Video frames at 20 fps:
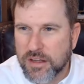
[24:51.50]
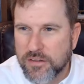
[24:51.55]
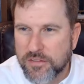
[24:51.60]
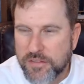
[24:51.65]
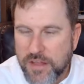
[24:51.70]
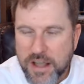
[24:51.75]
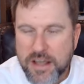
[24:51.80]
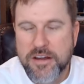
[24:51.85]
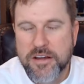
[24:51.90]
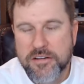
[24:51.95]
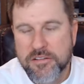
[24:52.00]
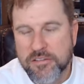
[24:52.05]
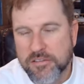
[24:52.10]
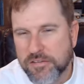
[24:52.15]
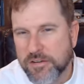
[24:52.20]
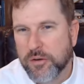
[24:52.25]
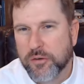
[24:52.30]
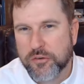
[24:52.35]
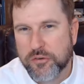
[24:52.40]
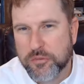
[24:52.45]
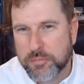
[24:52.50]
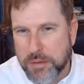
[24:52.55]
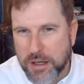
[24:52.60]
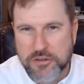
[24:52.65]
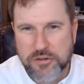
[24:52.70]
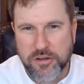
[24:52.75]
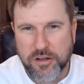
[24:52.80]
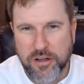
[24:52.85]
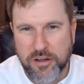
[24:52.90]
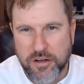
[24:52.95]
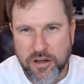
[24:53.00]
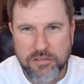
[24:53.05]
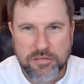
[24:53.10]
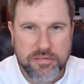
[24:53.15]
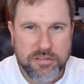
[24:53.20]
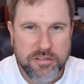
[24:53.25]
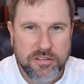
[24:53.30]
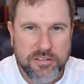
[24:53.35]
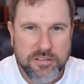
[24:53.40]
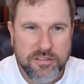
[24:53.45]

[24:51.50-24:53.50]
They didn't feel special enough.